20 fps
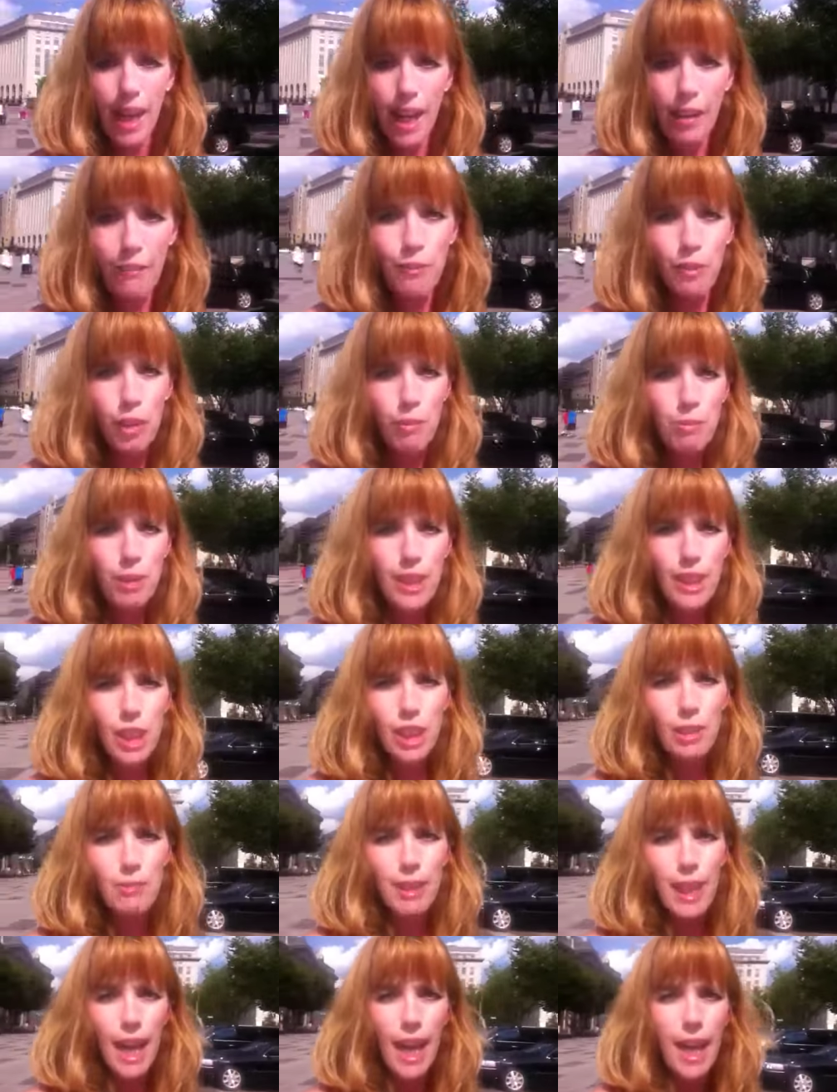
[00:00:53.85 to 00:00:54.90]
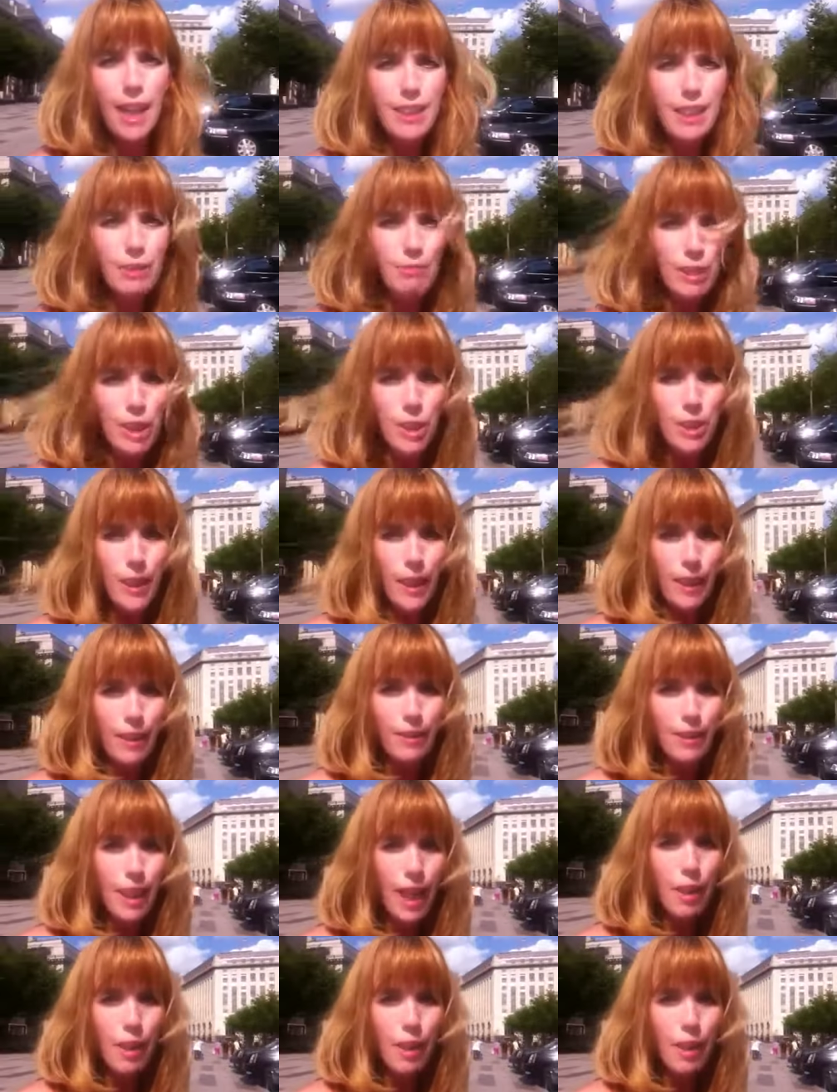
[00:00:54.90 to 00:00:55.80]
I'm for putting Jimmy Haslam in jail.